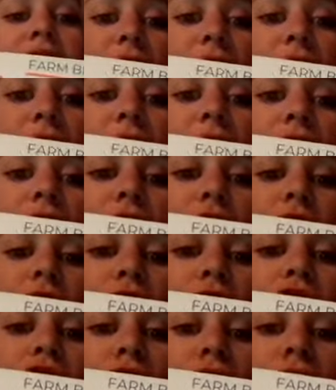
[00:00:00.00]
I'm going to give
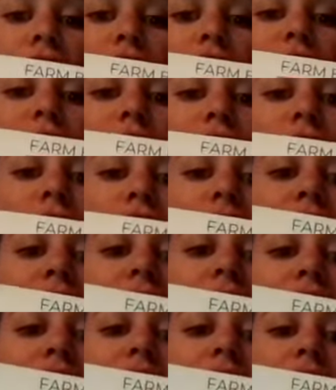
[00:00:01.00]
you a short little
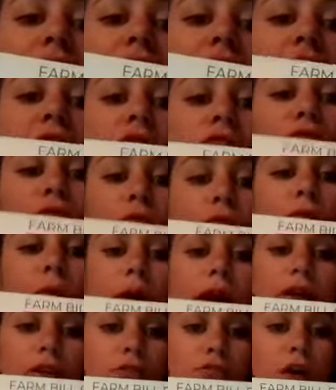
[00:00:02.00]
rundown of
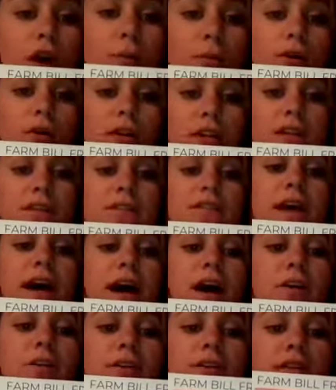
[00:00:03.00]
where the Farm Bill is
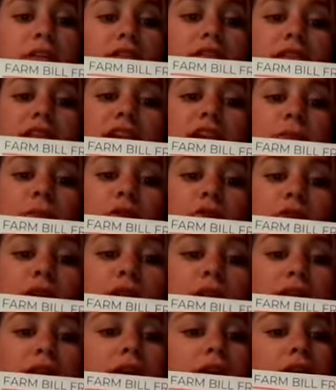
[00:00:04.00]
now in DC, moving
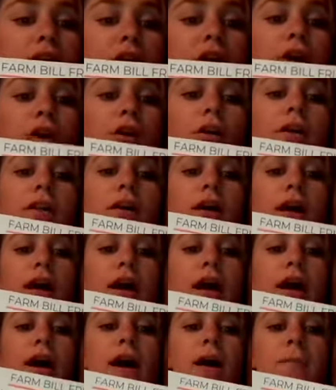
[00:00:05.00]
on the Hill,
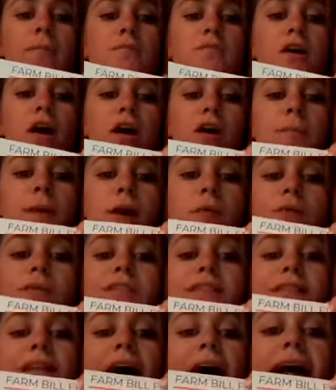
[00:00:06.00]
talk about
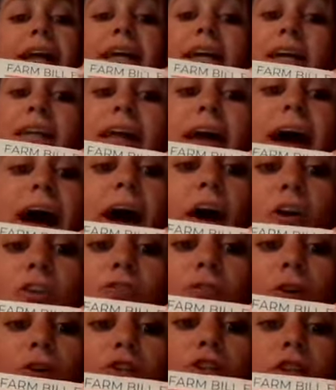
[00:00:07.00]
what's lacking in the
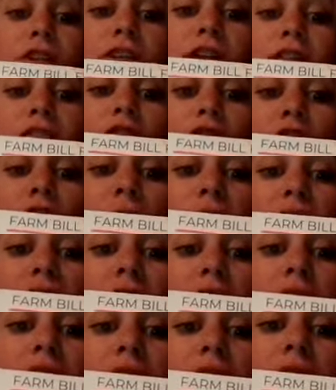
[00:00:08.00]
House version in terms
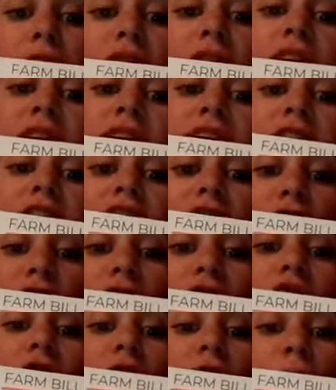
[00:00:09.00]
of
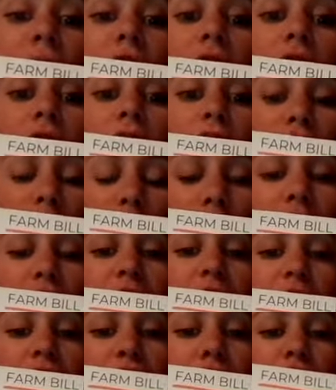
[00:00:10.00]
Seniors Farmers
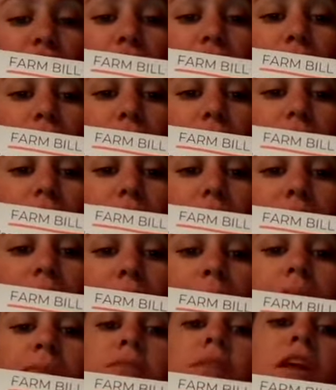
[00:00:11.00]
Market Nutrition
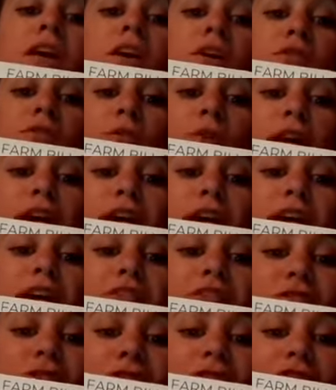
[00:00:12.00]
Program, the
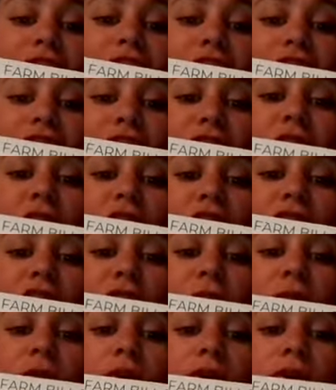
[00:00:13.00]
Organic Certification Cost
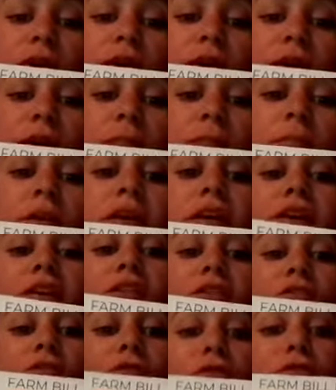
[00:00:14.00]
Share Program,
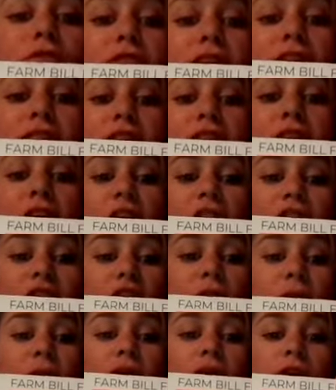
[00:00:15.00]
the Food Safety Cost
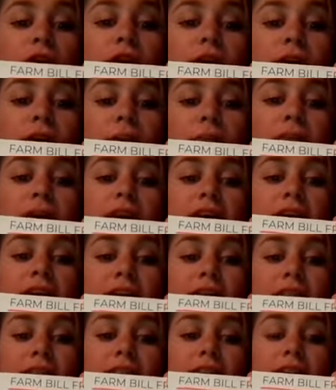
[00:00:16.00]
Share Program,
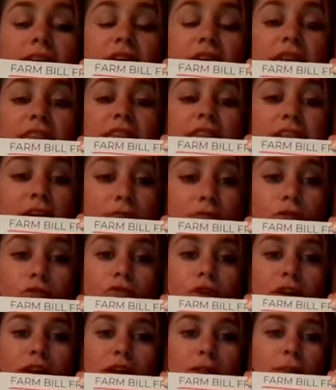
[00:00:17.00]
and then
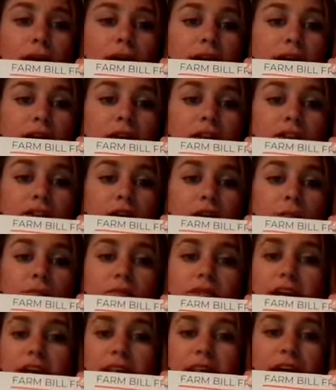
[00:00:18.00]
several funding
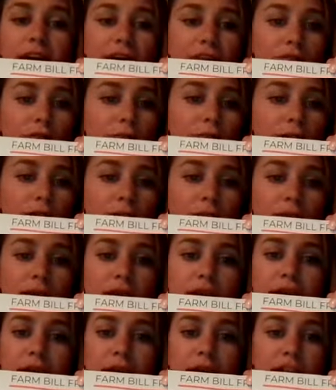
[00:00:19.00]
mechanisms like the
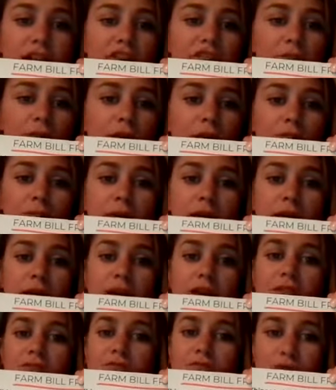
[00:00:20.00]
FMPP,
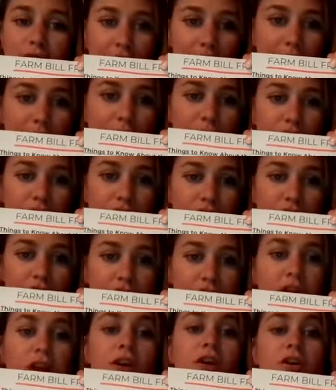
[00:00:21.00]
LFPP, and
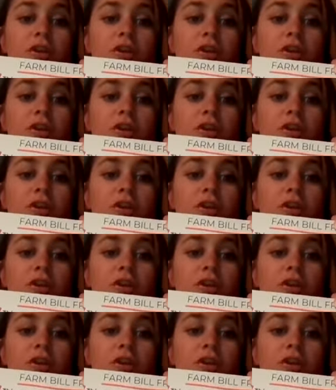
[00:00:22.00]
VAPG